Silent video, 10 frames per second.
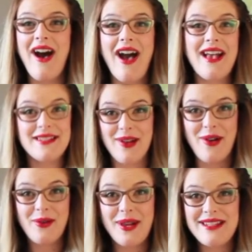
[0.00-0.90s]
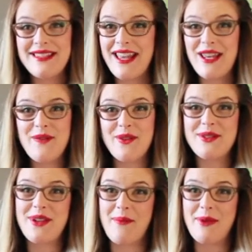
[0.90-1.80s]
As always, thank you for
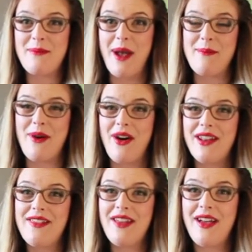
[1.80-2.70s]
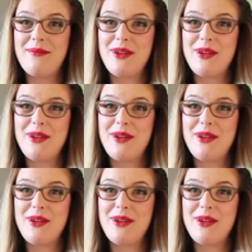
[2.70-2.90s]
stopping by Mahanathon.